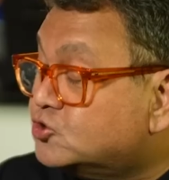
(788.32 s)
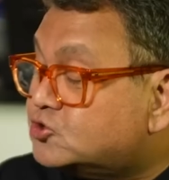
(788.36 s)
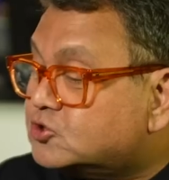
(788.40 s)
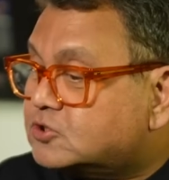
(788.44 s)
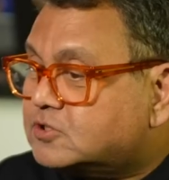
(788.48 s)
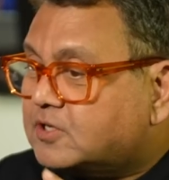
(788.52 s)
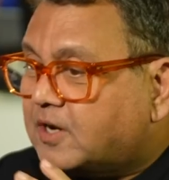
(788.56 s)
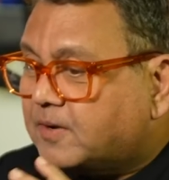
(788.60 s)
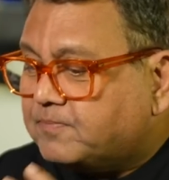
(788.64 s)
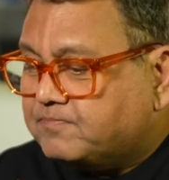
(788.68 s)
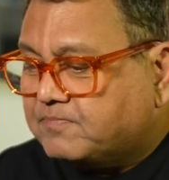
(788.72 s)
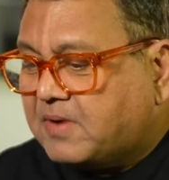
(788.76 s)

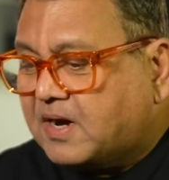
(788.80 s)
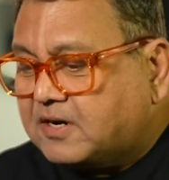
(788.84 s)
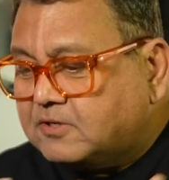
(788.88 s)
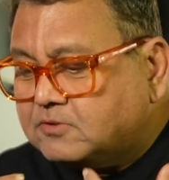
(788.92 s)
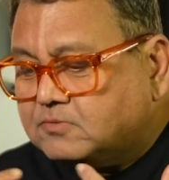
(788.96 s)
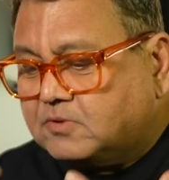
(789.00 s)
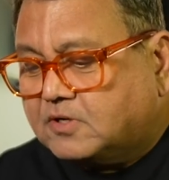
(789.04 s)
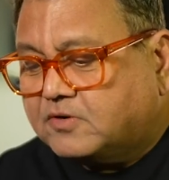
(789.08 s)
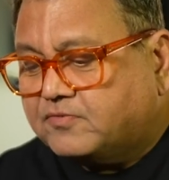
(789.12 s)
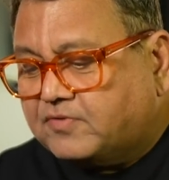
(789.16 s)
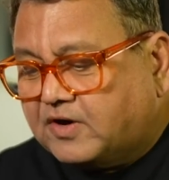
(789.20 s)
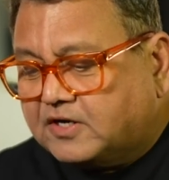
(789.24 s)
should, my
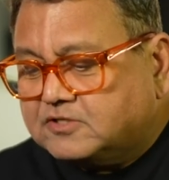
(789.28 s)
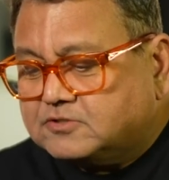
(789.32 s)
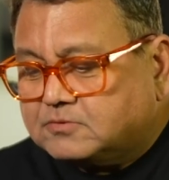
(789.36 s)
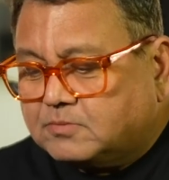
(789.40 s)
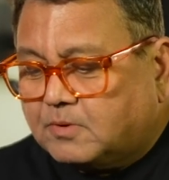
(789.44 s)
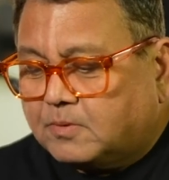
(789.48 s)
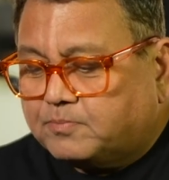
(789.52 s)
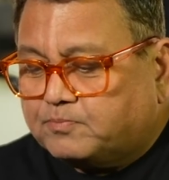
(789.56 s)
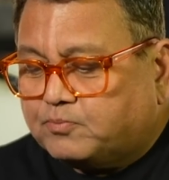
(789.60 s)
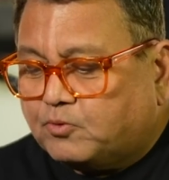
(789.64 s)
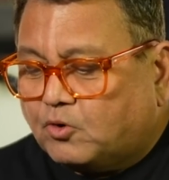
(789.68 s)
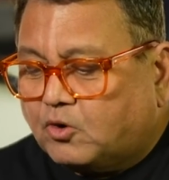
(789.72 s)
advice
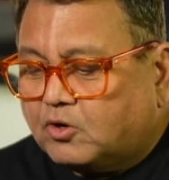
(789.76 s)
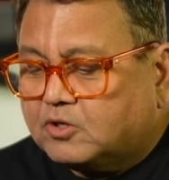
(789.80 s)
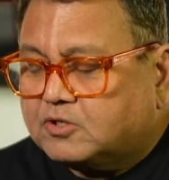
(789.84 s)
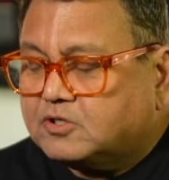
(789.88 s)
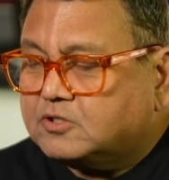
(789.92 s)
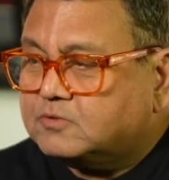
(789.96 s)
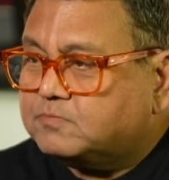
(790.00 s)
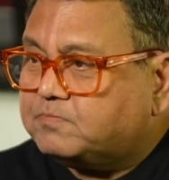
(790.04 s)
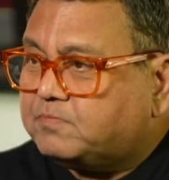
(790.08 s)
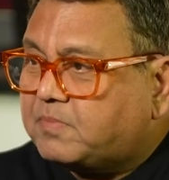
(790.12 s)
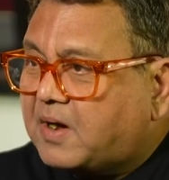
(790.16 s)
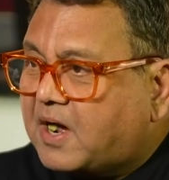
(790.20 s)
about pork
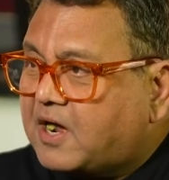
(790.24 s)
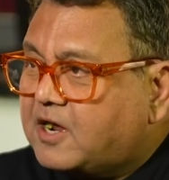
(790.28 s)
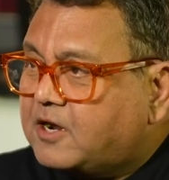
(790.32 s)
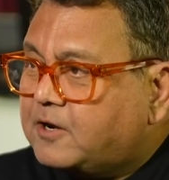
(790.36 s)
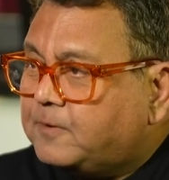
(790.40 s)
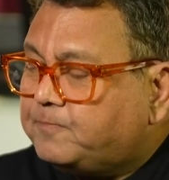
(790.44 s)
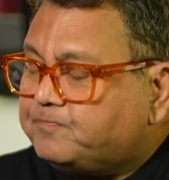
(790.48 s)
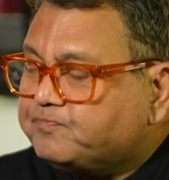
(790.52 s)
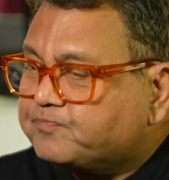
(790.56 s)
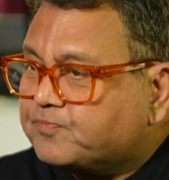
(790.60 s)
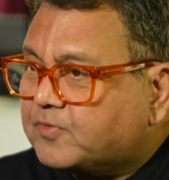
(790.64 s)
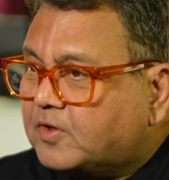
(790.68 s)
is buy
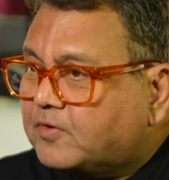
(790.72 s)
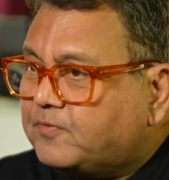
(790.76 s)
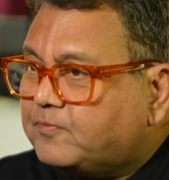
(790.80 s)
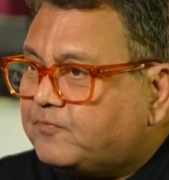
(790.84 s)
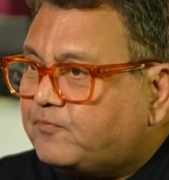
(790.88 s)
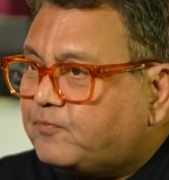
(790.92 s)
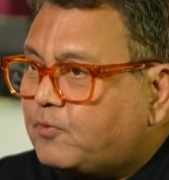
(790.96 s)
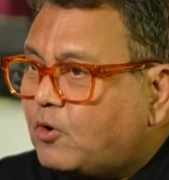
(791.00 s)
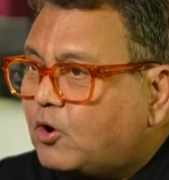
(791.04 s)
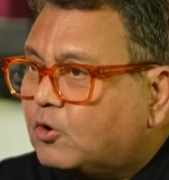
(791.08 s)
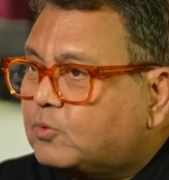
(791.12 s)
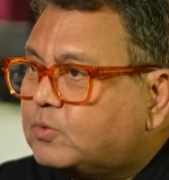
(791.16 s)

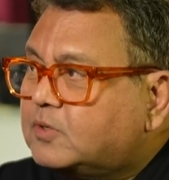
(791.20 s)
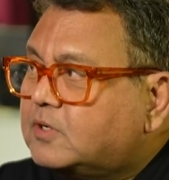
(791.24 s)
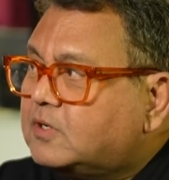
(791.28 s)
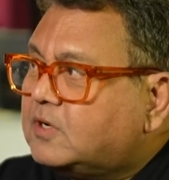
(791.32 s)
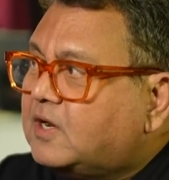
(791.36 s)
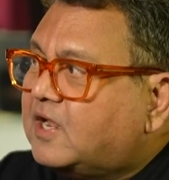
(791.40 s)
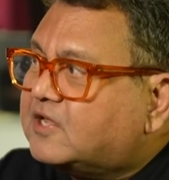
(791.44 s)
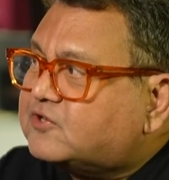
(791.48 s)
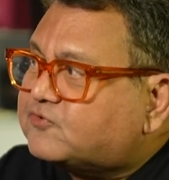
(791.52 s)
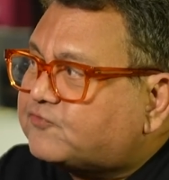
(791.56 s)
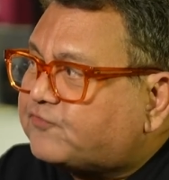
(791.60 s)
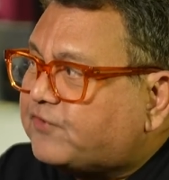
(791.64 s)
pork with
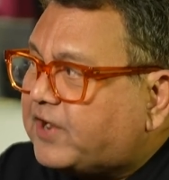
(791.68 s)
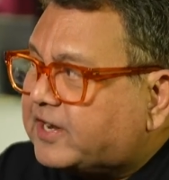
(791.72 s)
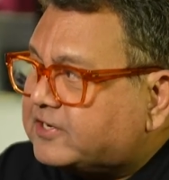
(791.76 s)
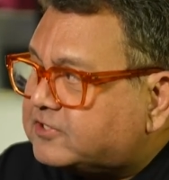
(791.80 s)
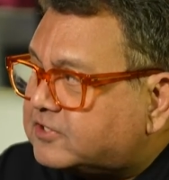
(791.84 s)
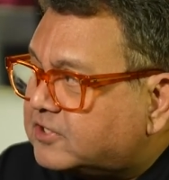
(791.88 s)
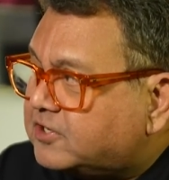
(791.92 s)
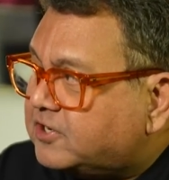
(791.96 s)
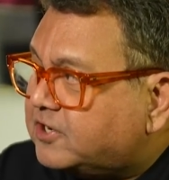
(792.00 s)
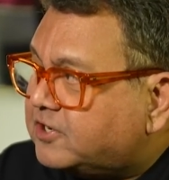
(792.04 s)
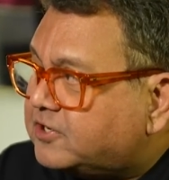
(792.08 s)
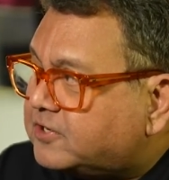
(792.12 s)
less fat
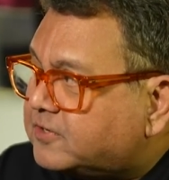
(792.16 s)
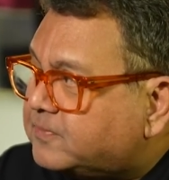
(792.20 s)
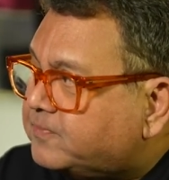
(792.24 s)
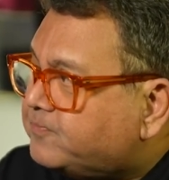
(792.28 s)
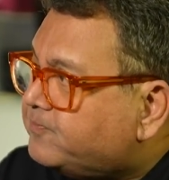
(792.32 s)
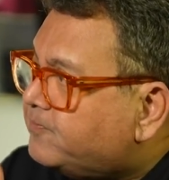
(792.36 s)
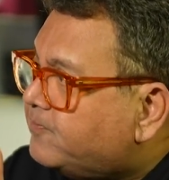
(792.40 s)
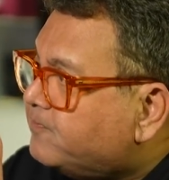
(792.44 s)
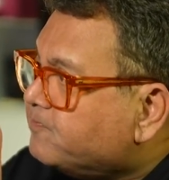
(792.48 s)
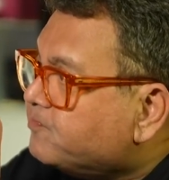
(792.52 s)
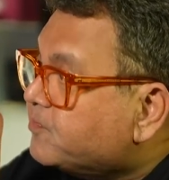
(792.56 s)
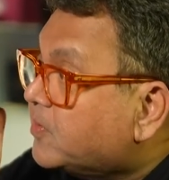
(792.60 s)
in it.
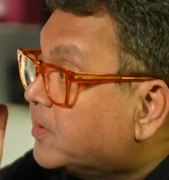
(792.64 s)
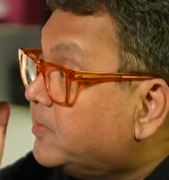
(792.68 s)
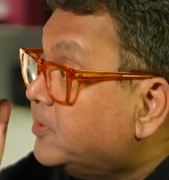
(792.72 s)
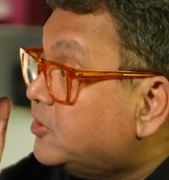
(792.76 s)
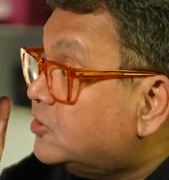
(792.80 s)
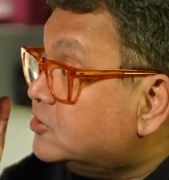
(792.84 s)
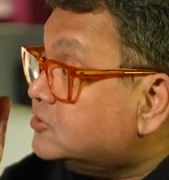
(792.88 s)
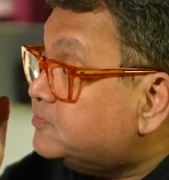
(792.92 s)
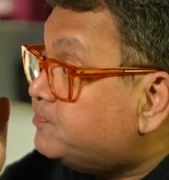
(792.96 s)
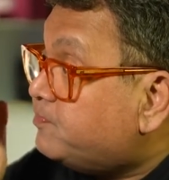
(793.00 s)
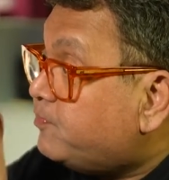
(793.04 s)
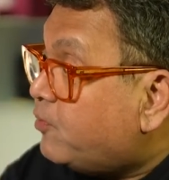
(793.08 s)
Yeah.
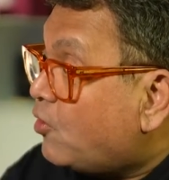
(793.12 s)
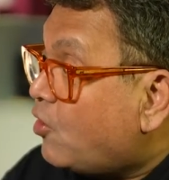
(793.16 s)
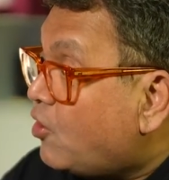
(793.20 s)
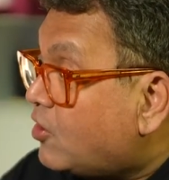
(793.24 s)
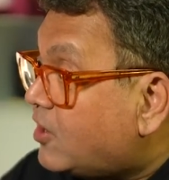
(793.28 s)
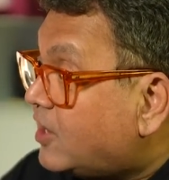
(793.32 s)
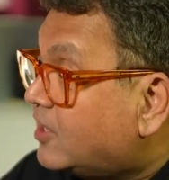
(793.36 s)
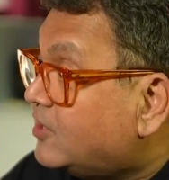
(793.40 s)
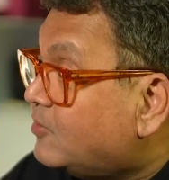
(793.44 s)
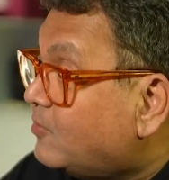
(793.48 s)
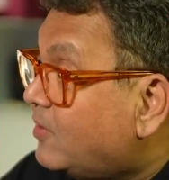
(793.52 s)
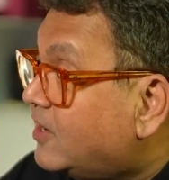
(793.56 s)
Because
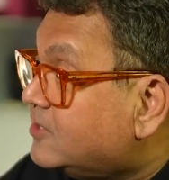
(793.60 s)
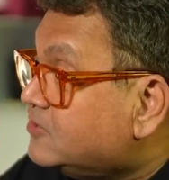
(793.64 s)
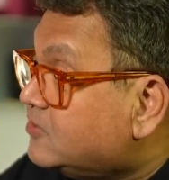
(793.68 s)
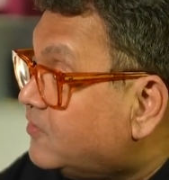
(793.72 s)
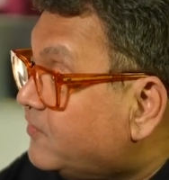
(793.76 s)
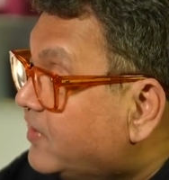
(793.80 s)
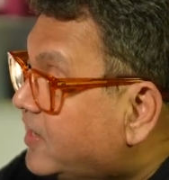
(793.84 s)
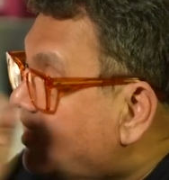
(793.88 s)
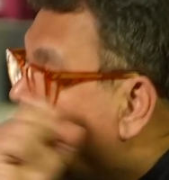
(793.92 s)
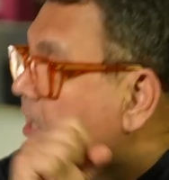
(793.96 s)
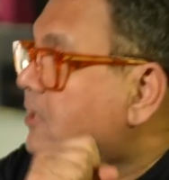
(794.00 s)
pork otherwise is very